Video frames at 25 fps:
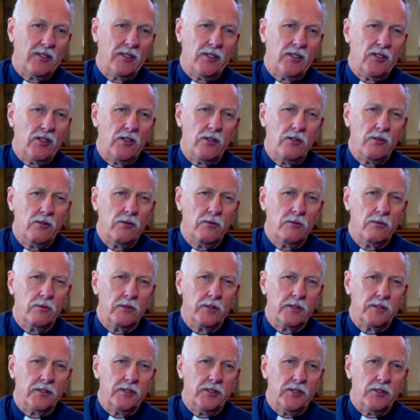
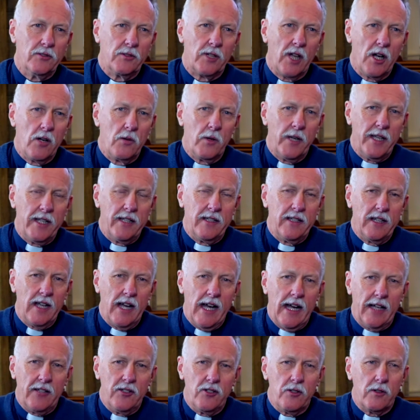You go in
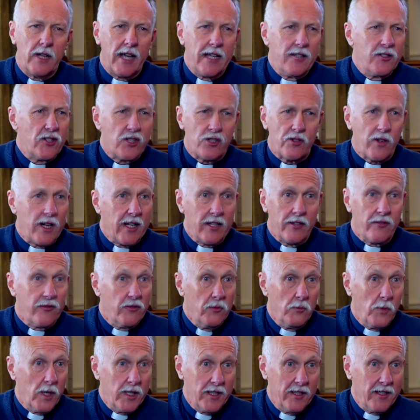and you gain strength
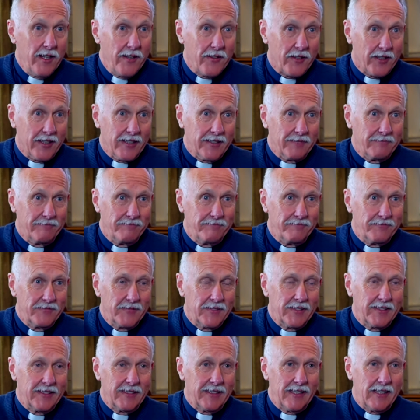from one another.
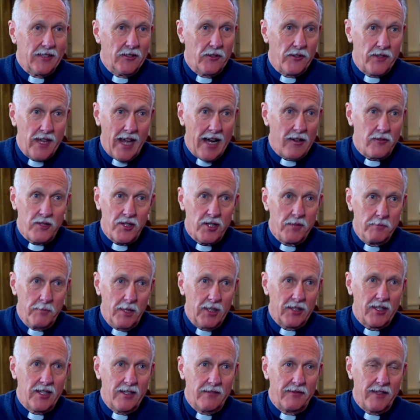You're there as a
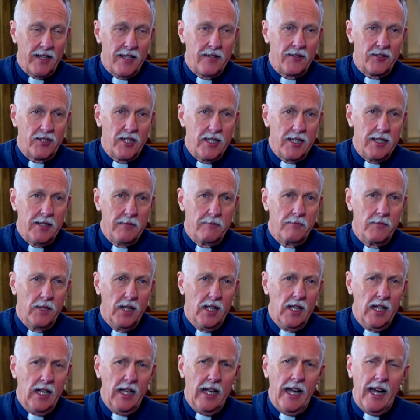multi-faith team,
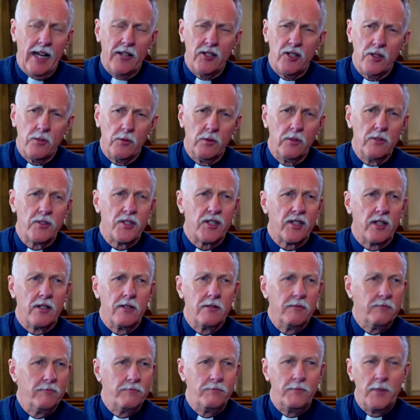and you
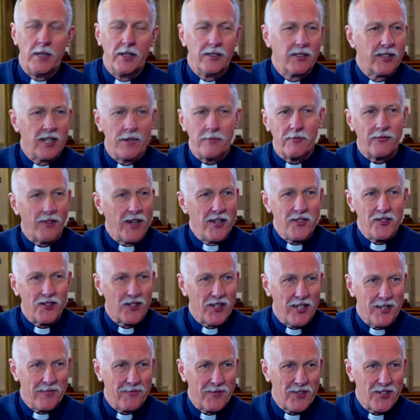also build up
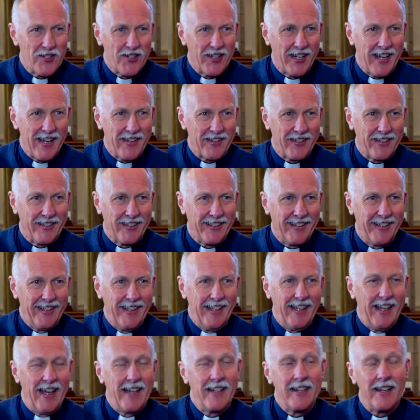friendships together.
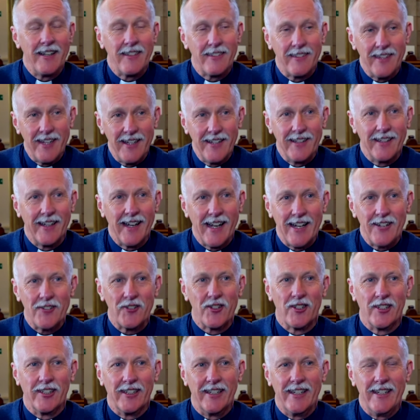And I think,
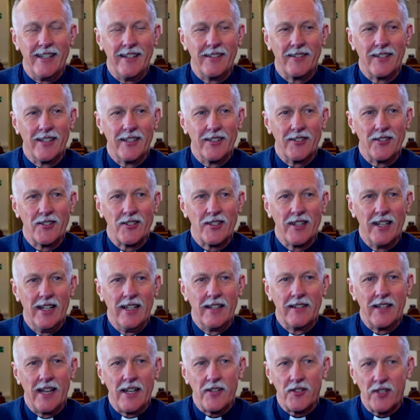actually,
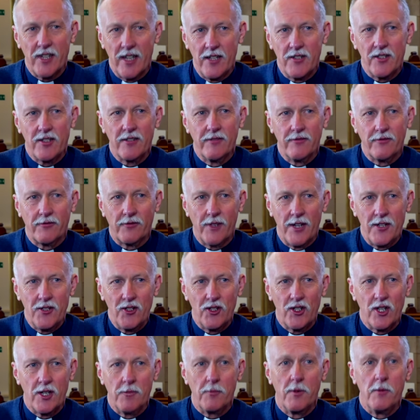that sense of
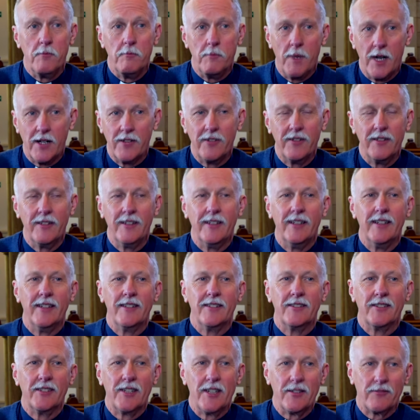friendship among
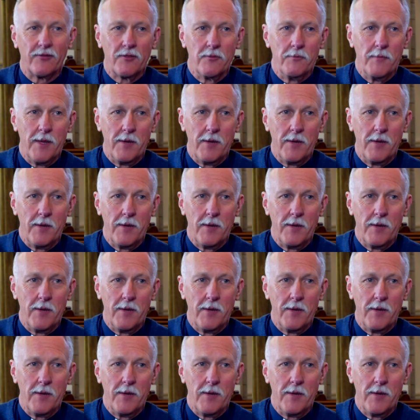the different